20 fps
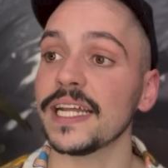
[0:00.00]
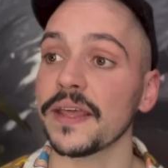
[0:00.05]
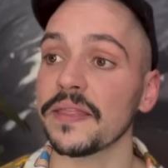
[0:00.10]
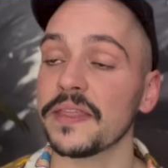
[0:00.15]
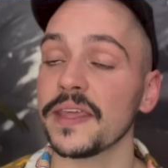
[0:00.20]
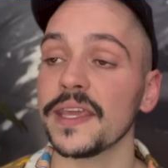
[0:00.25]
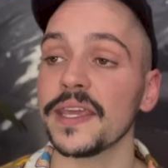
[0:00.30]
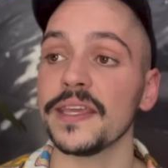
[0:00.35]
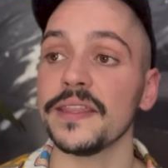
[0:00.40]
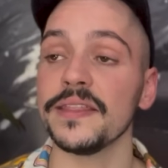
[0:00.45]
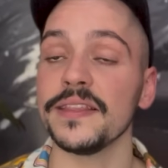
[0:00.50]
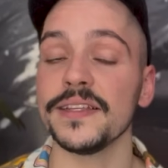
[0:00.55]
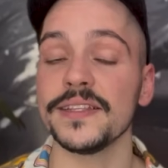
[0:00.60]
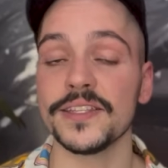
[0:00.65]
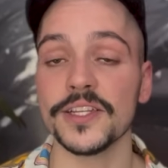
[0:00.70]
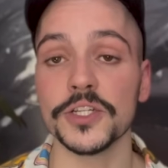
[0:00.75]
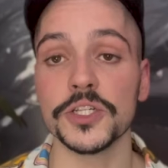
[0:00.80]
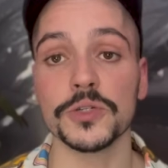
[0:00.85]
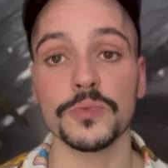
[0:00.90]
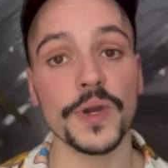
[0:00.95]
I think in these
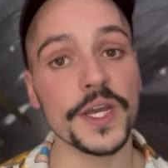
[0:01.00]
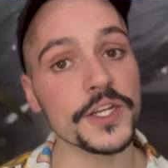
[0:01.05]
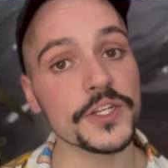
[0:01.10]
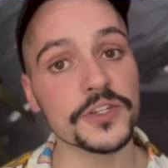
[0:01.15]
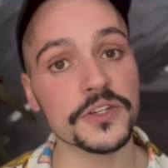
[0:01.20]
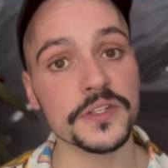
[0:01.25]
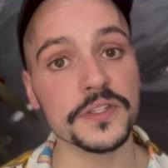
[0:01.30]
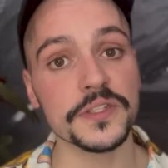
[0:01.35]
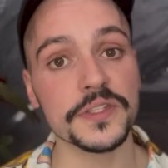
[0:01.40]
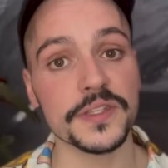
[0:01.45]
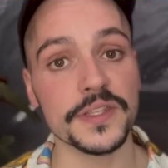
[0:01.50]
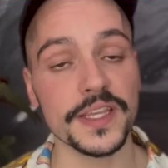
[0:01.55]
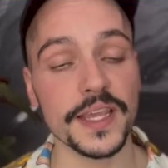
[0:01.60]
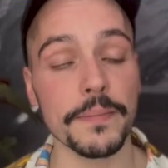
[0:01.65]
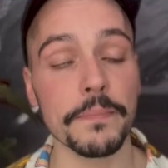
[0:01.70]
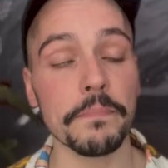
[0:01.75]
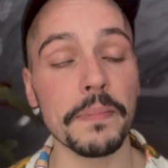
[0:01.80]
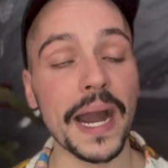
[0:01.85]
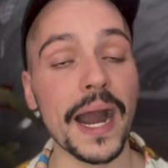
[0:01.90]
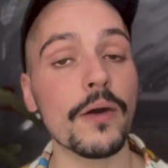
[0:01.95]
situations, the
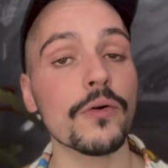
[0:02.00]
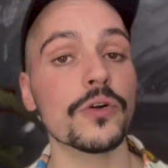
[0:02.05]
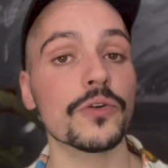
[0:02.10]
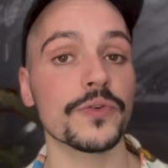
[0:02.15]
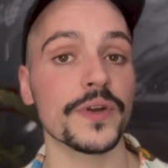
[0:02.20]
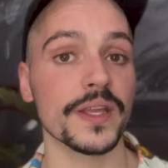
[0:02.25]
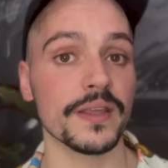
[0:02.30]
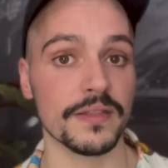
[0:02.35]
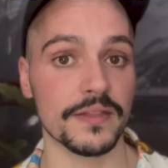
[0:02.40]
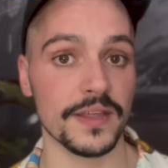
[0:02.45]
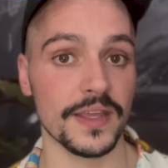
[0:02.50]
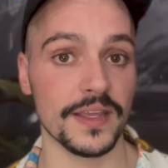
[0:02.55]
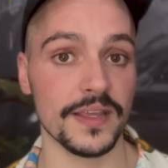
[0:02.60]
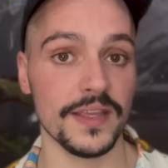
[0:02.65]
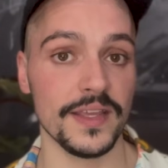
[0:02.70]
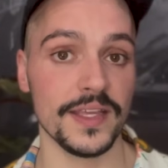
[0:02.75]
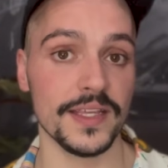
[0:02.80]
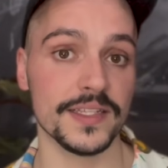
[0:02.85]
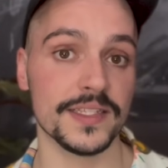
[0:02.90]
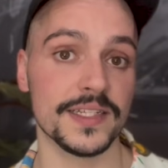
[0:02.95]
empowering thing
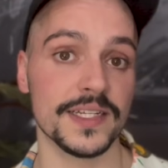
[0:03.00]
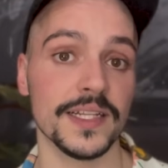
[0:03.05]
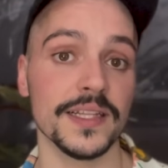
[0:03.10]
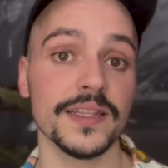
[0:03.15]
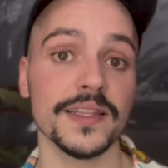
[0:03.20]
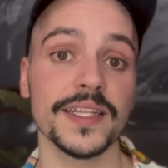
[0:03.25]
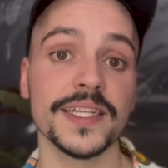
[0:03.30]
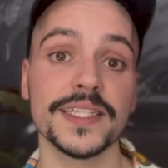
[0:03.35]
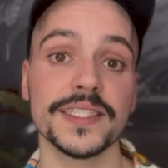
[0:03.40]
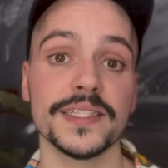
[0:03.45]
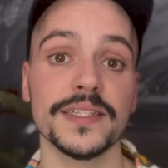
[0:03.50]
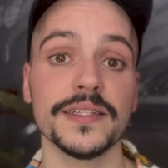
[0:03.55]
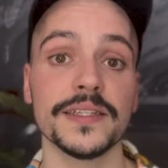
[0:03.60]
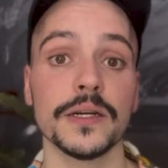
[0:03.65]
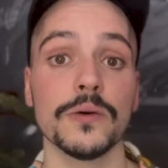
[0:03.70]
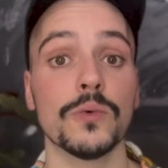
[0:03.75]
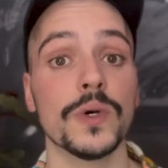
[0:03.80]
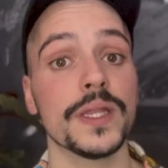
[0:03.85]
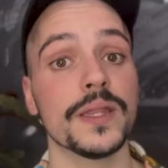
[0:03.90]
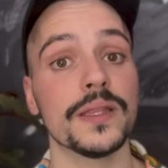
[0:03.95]
is to listen to
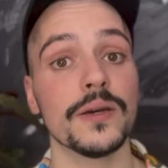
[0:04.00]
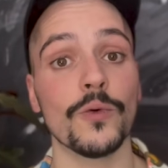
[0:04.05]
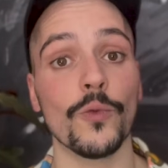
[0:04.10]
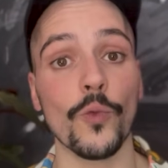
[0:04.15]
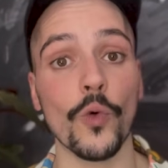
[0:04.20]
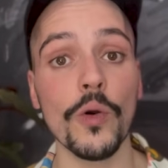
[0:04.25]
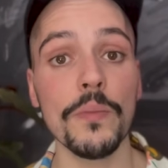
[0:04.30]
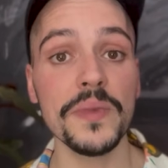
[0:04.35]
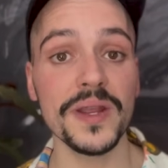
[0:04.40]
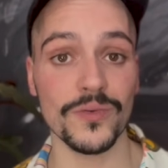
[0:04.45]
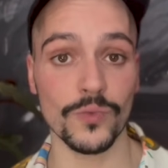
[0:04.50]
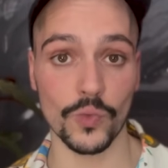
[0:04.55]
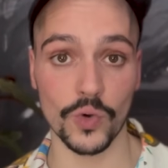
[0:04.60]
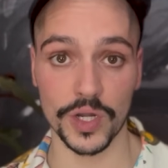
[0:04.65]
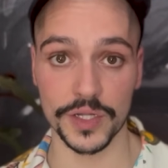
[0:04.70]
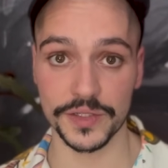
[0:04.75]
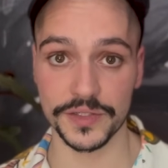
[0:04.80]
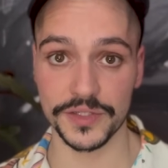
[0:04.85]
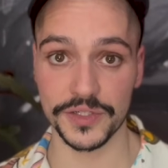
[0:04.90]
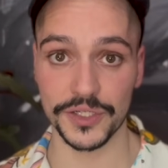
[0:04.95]
what the woman
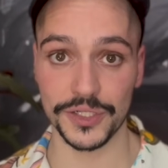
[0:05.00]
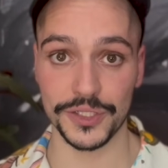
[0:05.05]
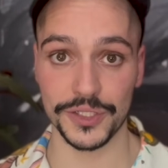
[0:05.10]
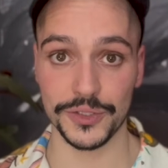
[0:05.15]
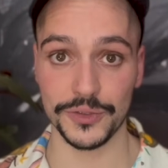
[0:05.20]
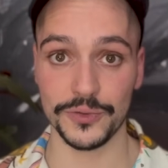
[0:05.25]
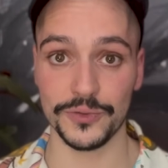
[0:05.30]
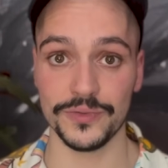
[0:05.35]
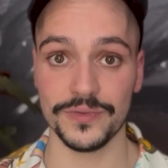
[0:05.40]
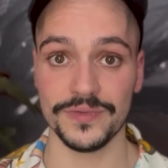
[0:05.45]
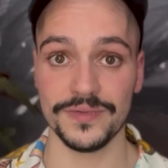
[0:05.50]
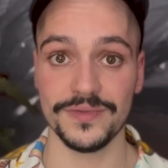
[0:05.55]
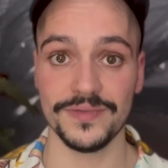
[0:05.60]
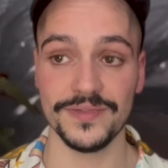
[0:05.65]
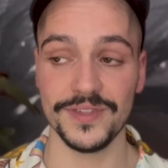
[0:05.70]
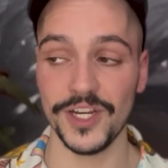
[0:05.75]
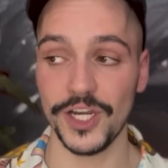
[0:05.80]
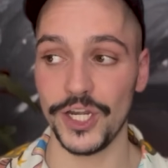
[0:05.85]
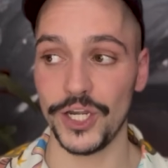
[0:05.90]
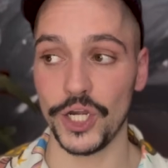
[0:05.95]
wants to do,
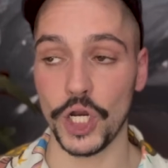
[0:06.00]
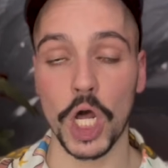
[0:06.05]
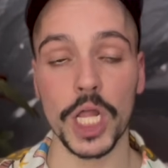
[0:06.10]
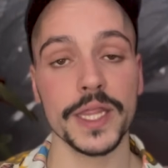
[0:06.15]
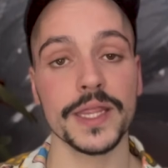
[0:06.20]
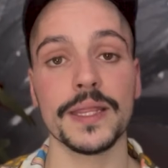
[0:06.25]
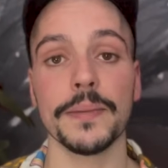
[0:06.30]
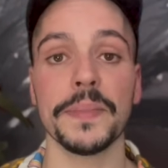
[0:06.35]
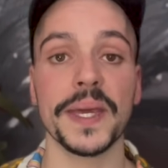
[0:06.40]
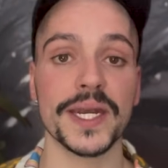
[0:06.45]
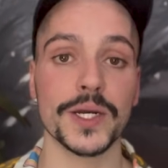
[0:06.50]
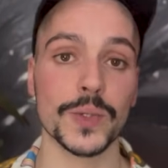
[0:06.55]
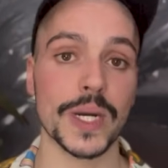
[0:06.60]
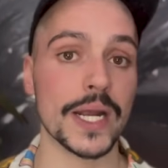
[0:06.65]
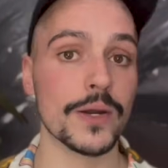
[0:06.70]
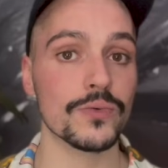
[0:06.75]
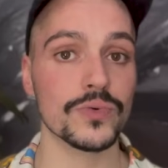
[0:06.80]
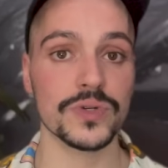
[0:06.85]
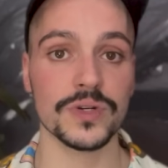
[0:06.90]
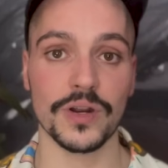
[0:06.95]
not the men
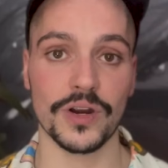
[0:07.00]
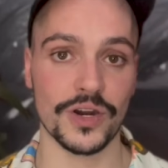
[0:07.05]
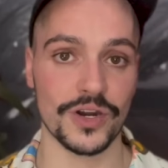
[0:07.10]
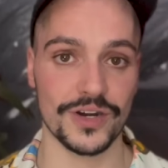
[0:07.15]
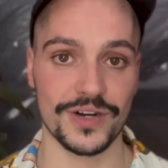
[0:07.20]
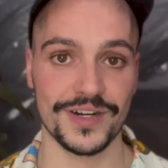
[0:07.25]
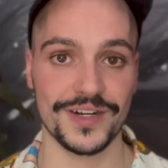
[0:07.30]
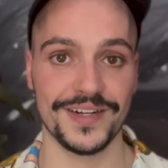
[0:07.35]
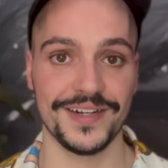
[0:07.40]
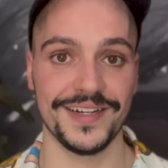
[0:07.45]
around her.